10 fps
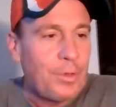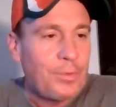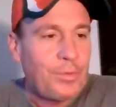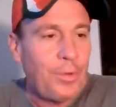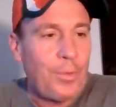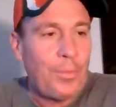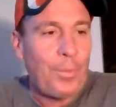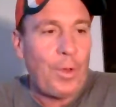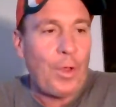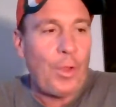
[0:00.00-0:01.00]

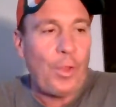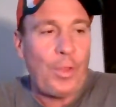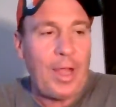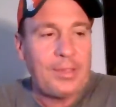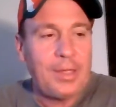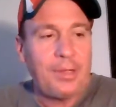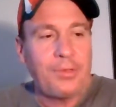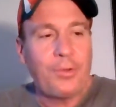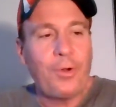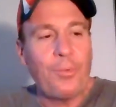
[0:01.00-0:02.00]
So let's get
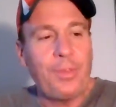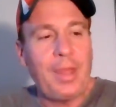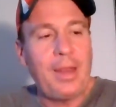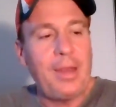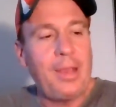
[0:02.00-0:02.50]
started with that.